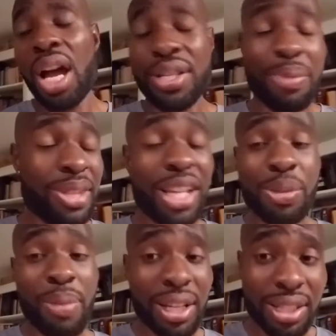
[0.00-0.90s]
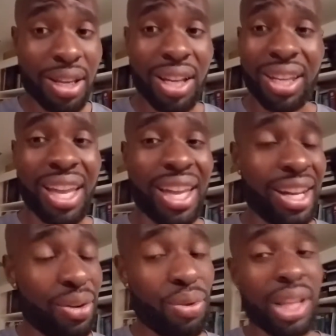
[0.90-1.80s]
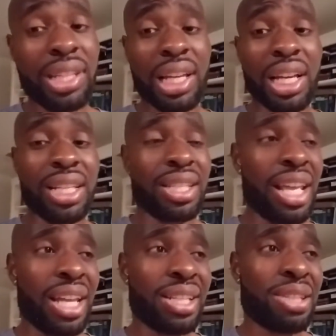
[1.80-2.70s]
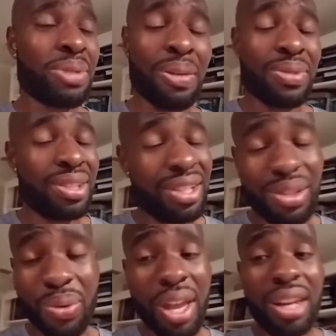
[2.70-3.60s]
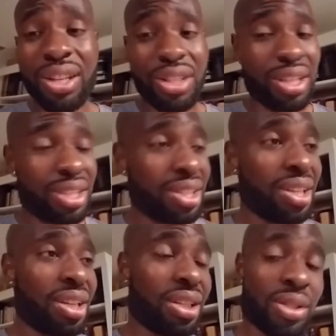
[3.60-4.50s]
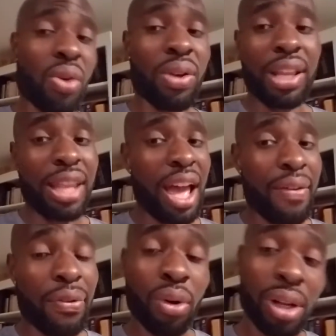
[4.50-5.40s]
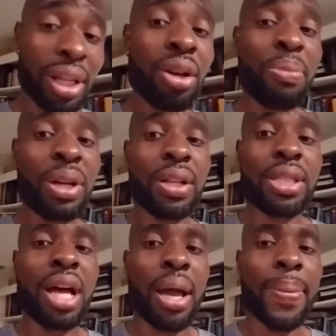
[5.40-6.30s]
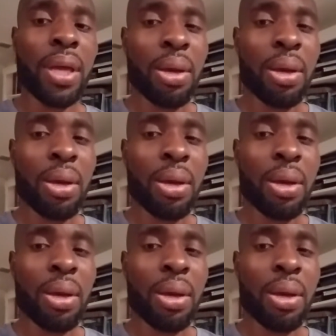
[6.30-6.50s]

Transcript: Some things might suck, and it really does. And sometimes it's okay to just soak in that for a little bit of time.